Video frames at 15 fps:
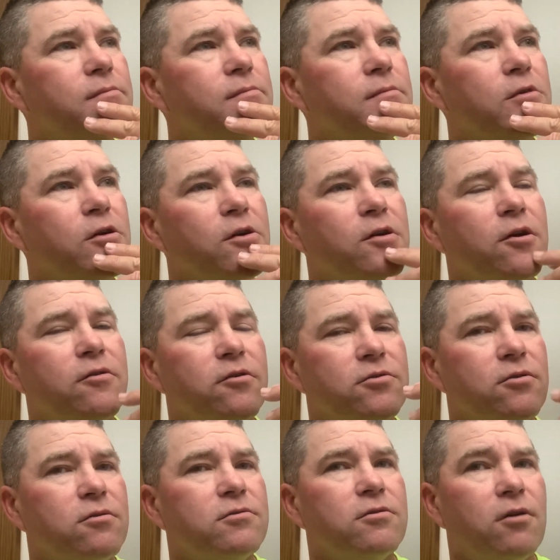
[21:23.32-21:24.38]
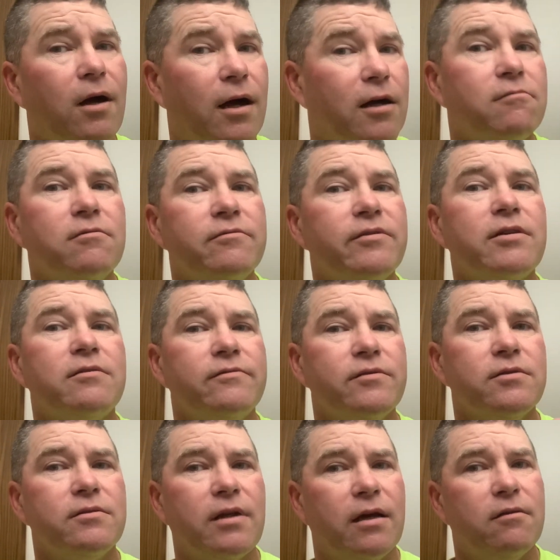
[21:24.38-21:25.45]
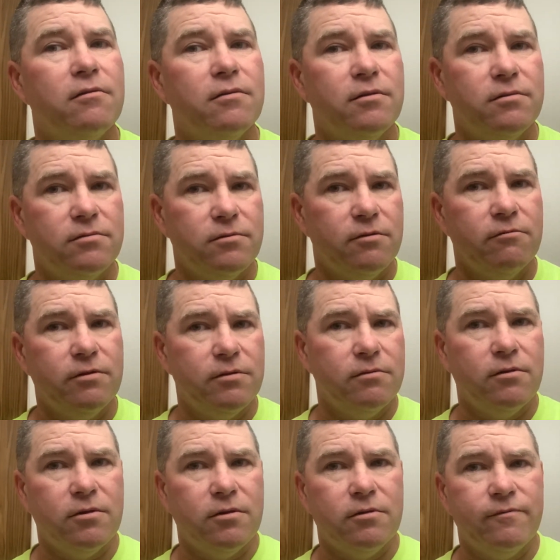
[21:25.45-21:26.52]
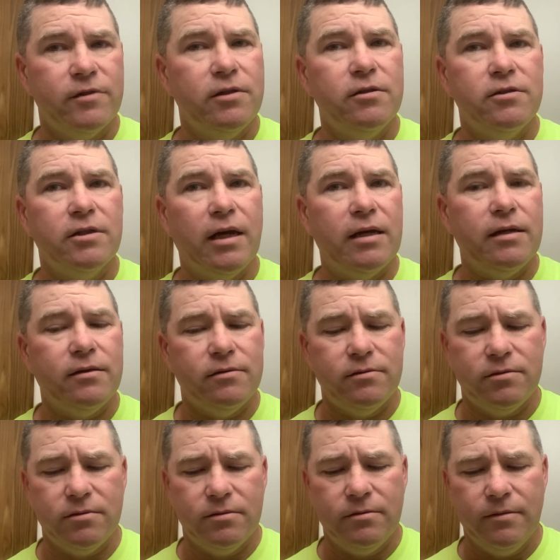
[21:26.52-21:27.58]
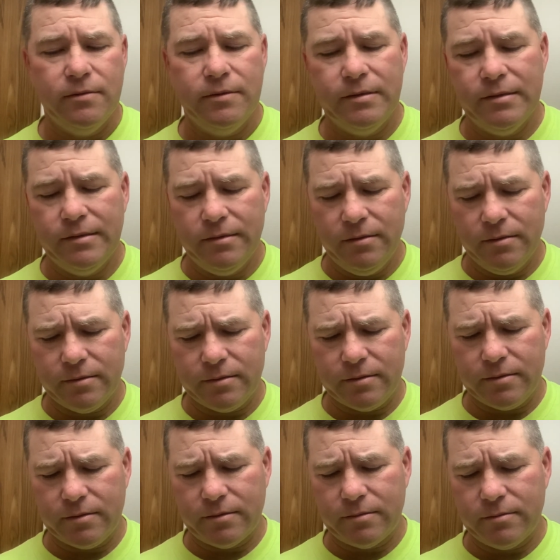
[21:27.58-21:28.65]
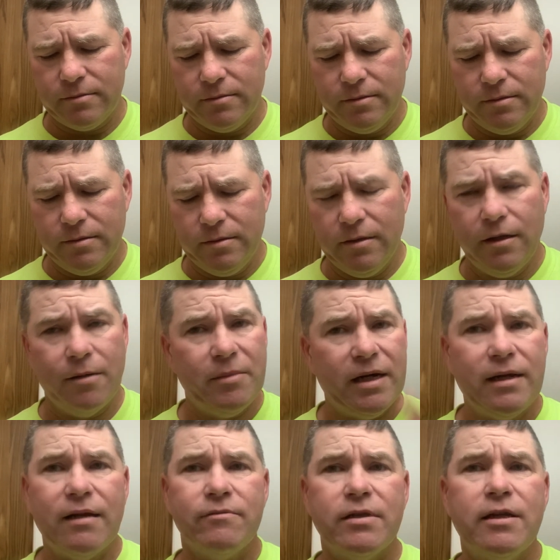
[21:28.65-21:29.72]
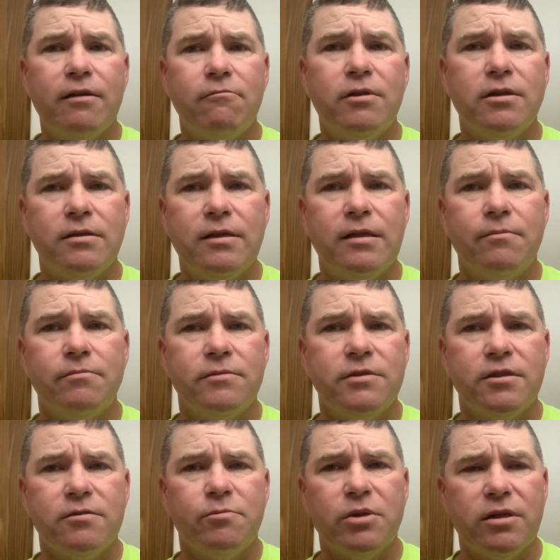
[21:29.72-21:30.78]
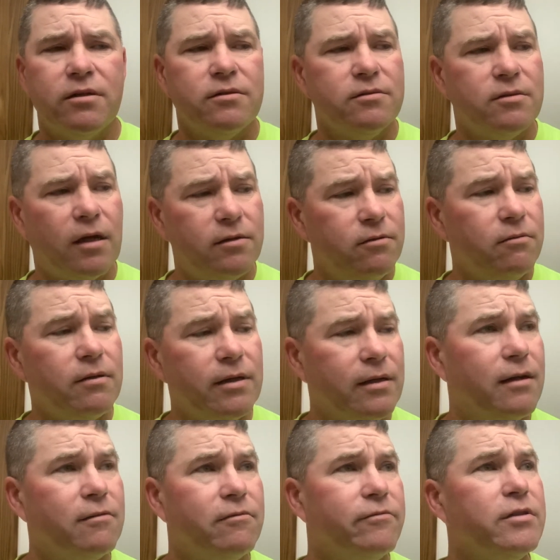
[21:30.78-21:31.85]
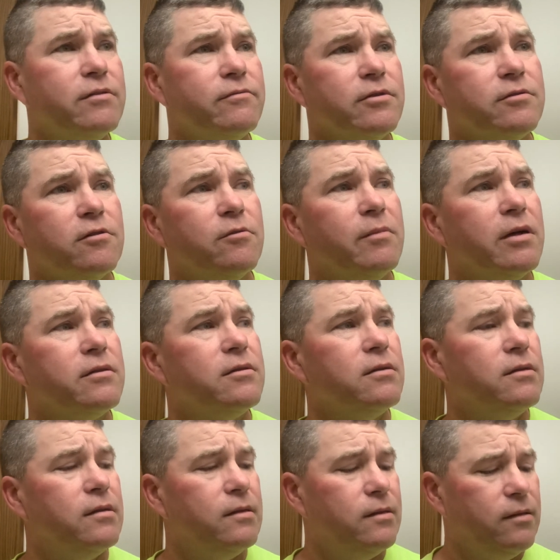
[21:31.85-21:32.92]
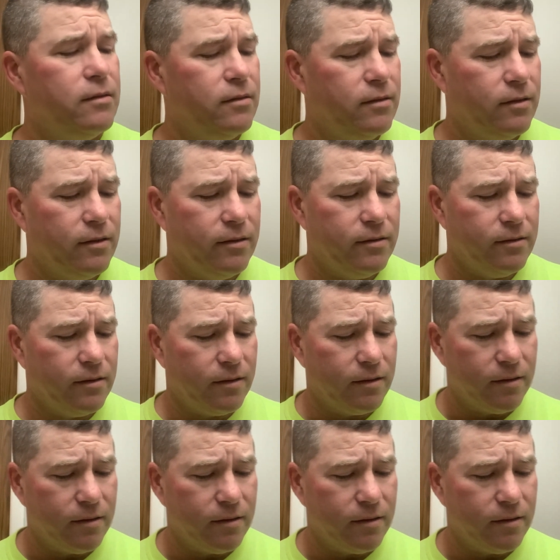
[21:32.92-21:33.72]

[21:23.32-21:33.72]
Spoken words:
there's also Aqua Velva talc, vintage cans. I might have to get one of them just because I do like Aqua Velva so much. And